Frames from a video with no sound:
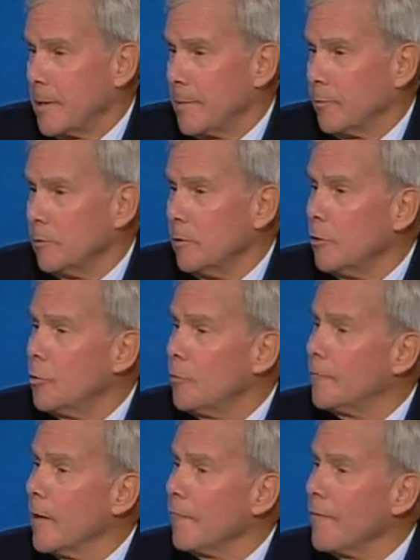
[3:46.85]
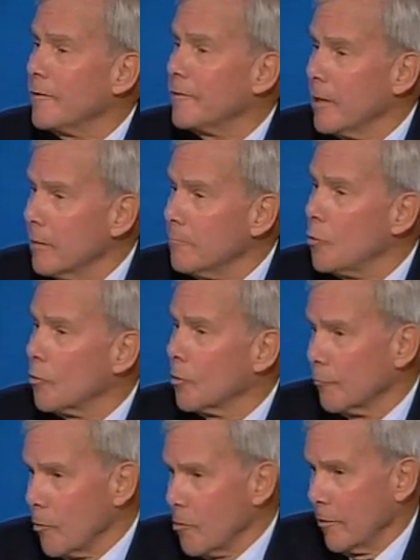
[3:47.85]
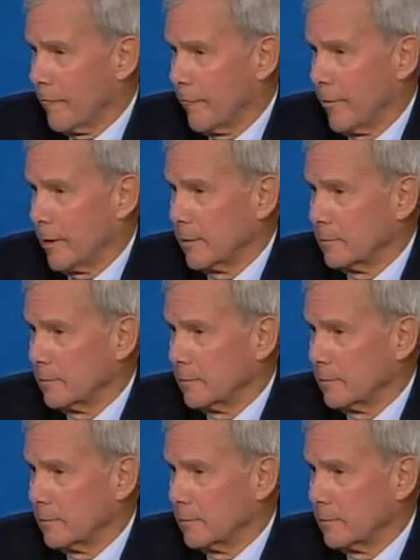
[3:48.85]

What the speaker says: people who've done the dumb or wrong thing?